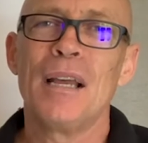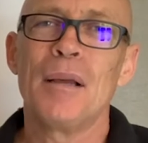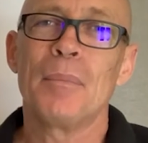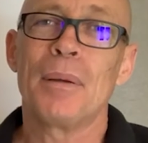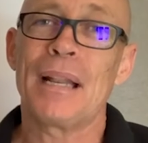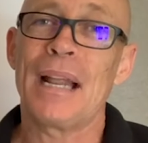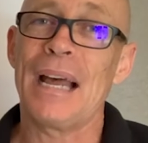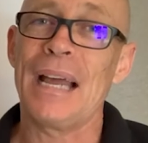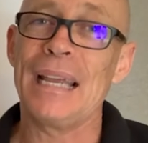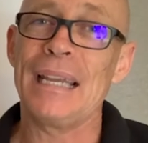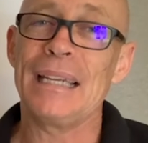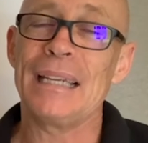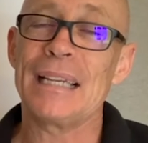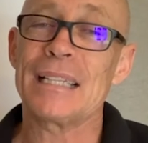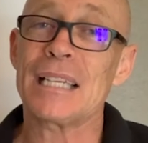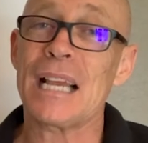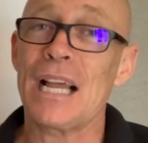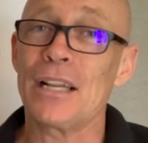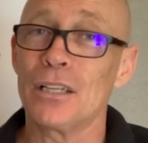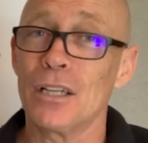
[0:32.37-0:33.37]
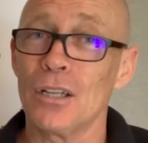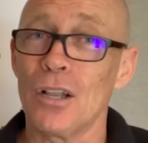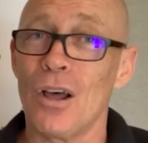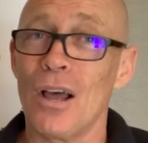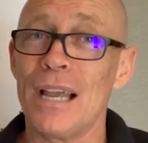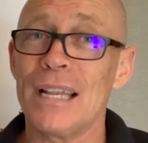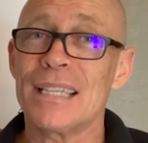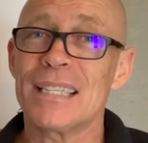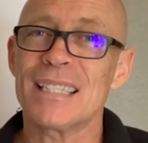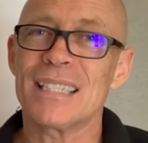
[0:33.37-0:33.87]
But hey, it's under
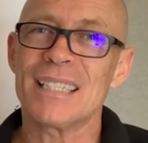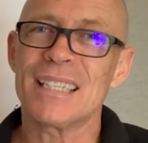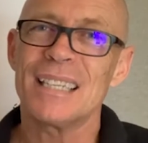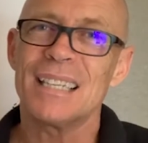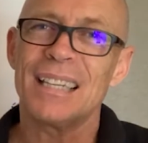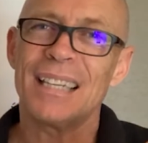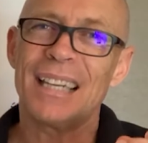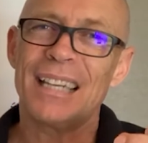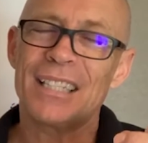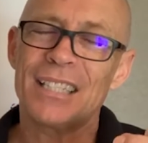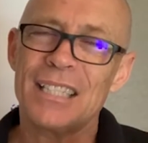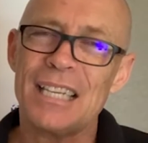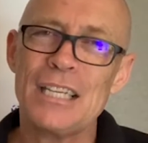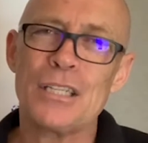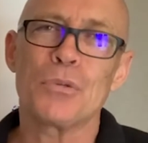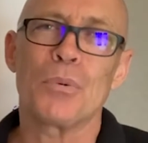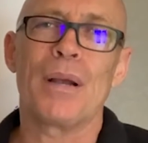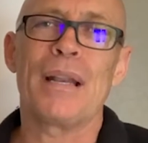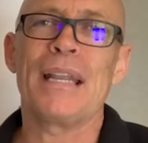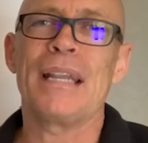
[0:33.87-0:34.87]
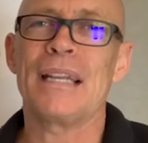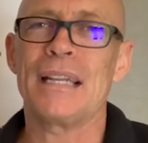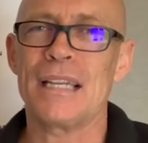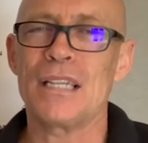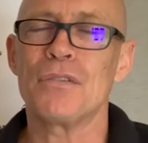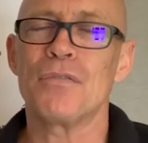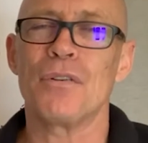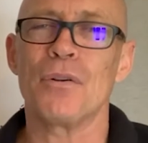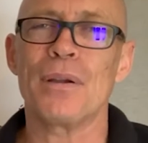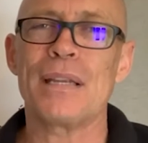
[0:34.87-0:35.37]
lights. It's T20 and it
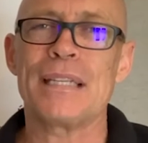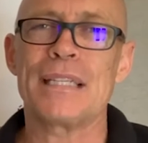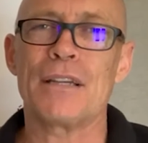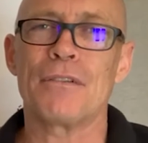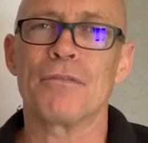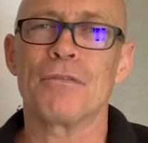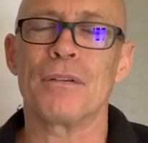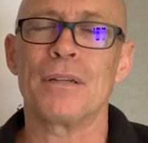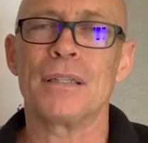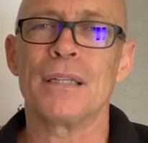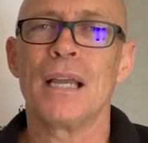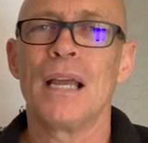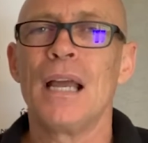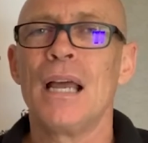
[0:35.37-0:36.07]
is very different.